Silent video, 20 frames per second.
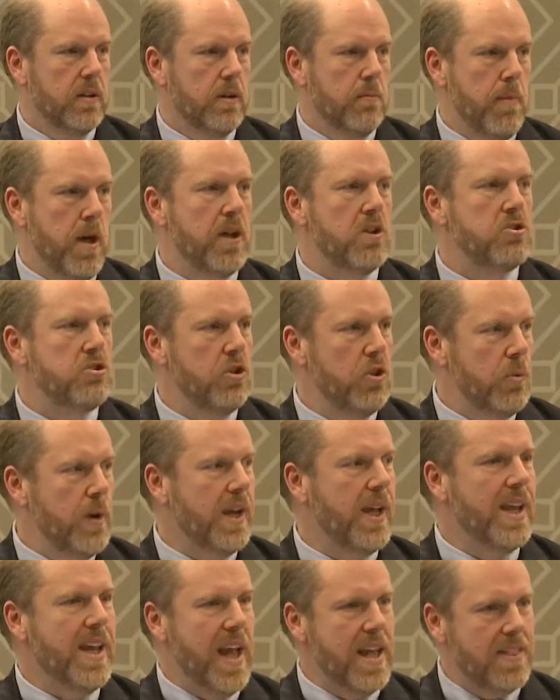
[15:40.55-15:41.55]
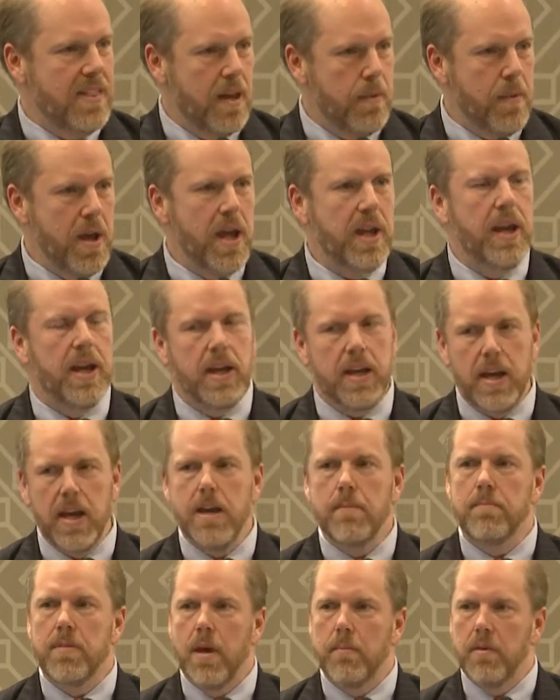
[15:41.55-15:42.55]
Make sure that we can get them in and
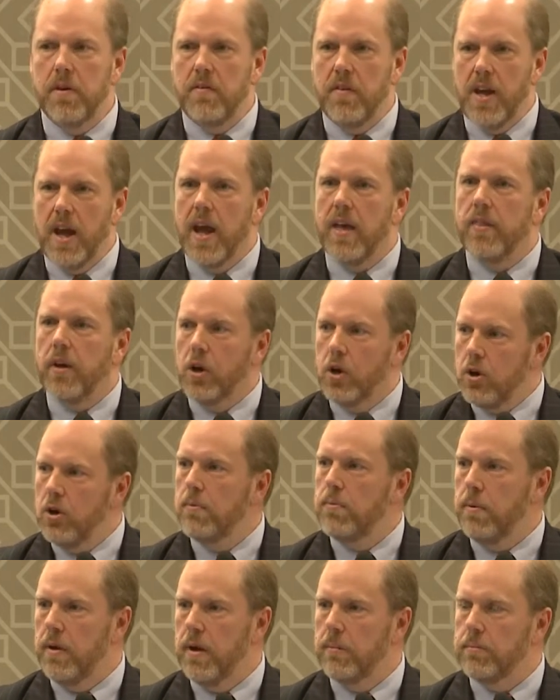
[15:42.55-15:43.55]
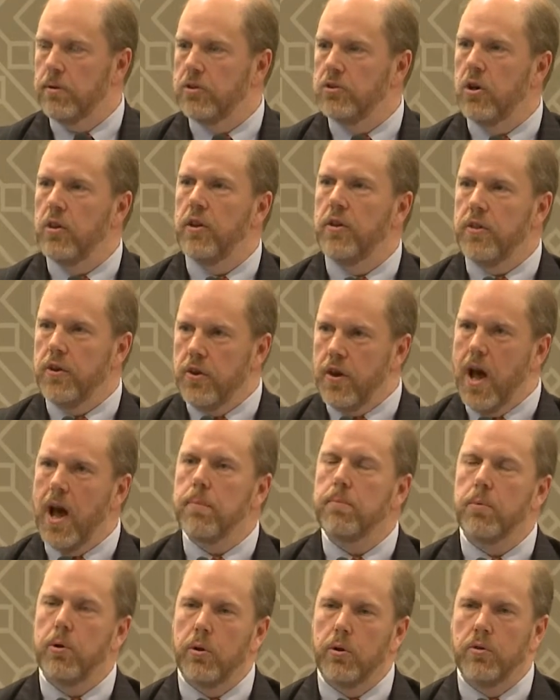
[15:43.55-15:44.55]
keep them in VA, the good people, so that they're
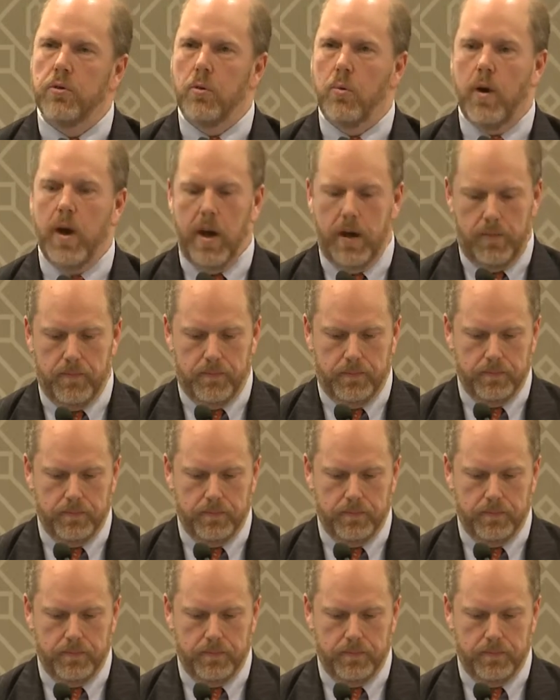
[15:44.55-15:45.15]
not pulled away.